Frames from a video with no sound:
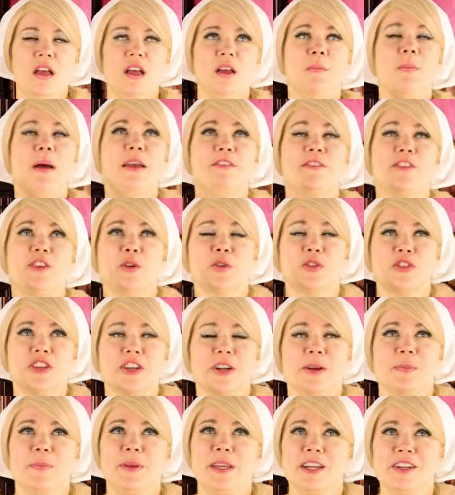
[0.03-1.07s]
My future
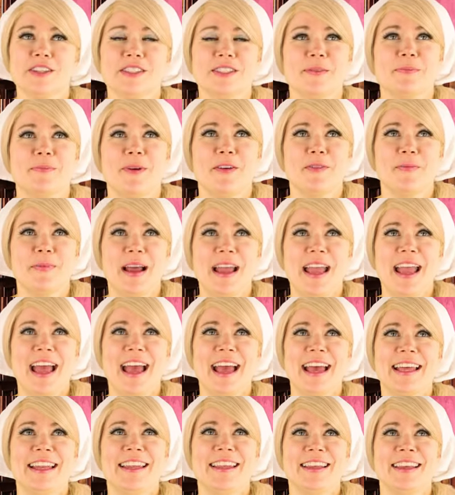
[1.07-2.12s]
appears above my
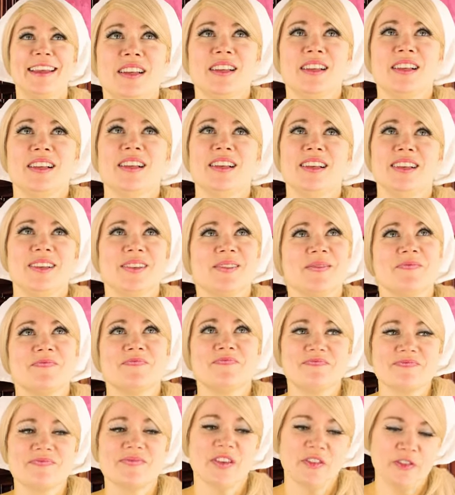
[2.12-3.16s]
head?
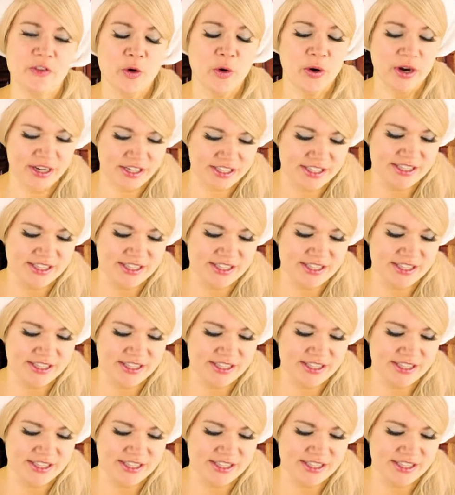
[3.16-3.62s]
Of course.